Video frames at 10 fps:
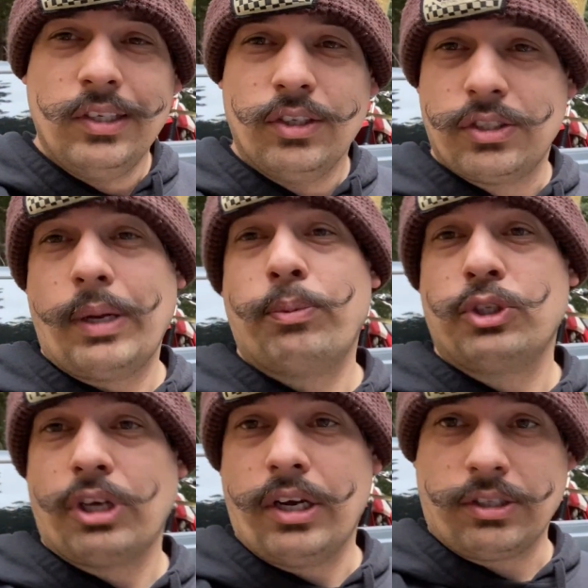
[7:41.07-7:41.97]
Let's not put
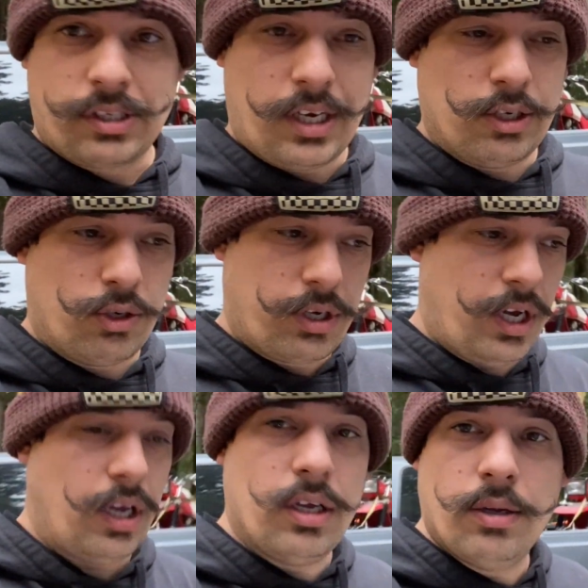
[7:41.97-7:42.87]
titles on it,
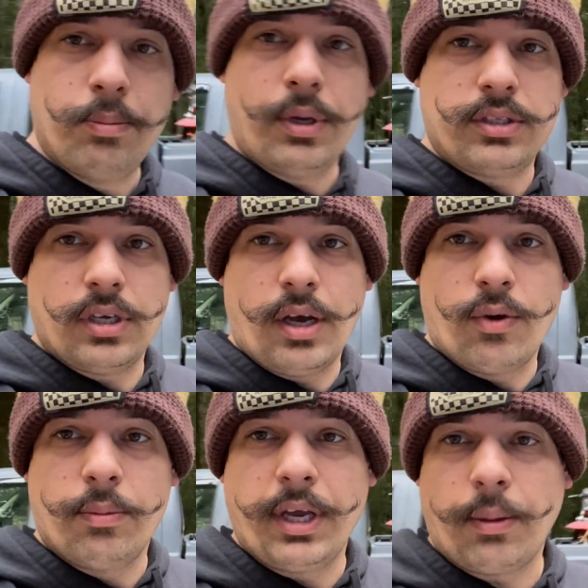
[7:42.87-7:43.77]
okay? But I want
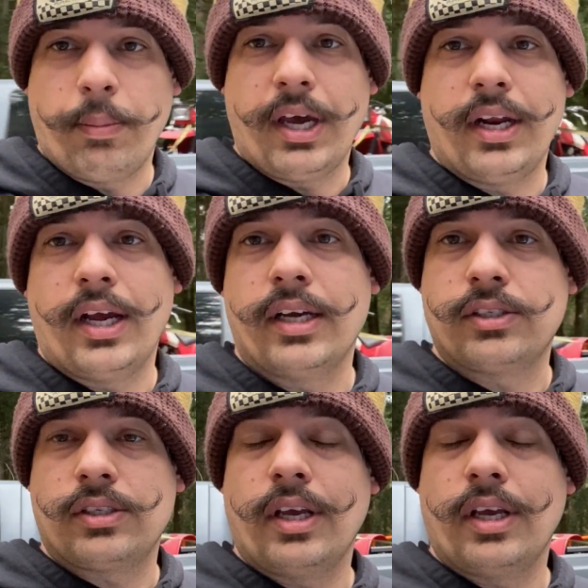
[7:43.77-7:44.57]
to make it badass,